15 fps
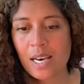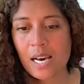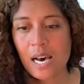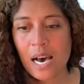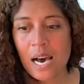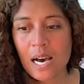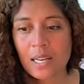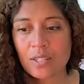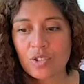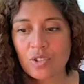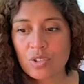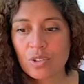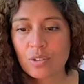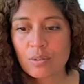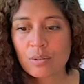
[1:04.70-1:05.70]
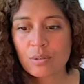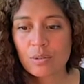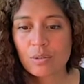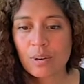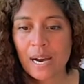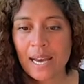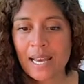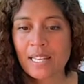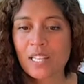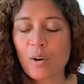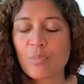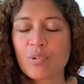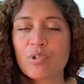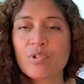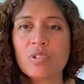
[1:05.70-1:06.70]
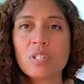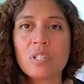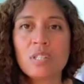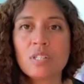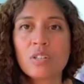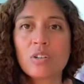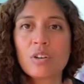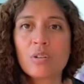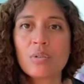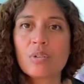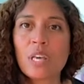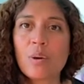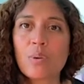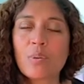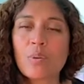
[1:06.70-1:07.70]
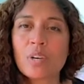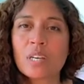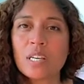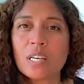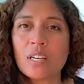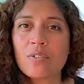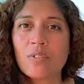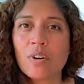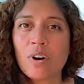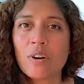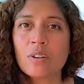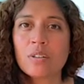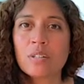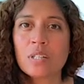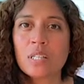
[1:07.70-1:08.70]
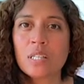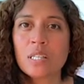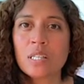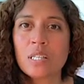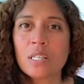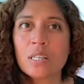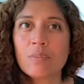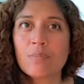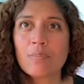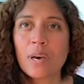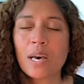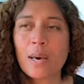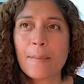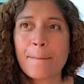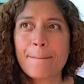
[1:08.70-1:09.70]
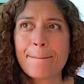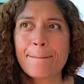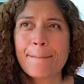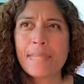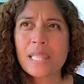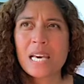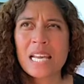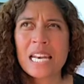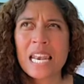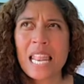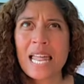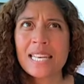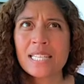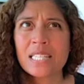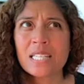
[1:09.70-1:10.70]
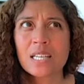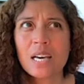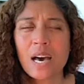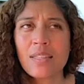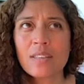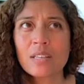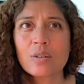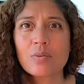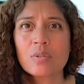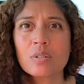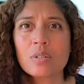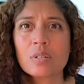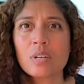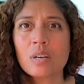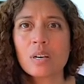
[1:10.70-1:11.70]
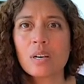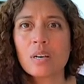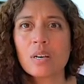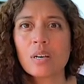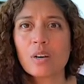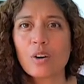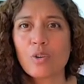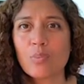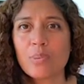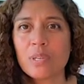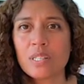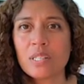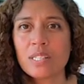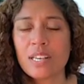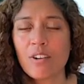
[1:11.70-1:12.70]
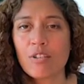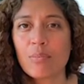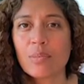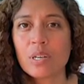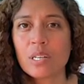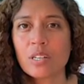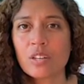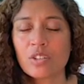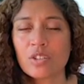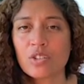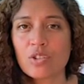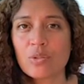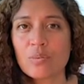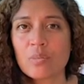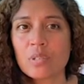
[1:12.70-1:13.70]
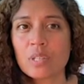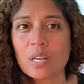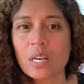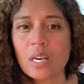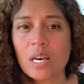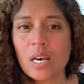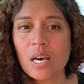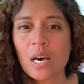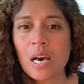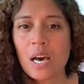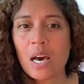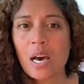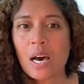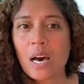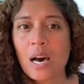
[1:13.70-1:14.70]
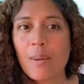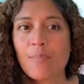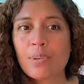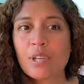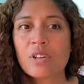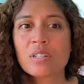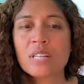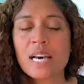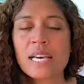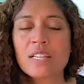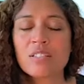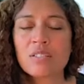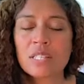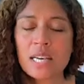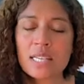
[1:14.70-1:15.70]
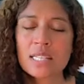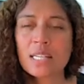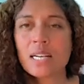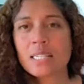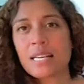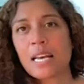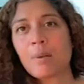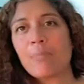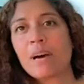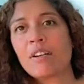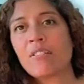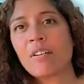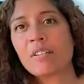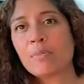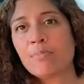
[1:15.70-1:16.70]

And so I had the opportunity to go. They were working on the Atlanta, I think it was, opening ceremony costumes. And because I had done textiles, I had a background in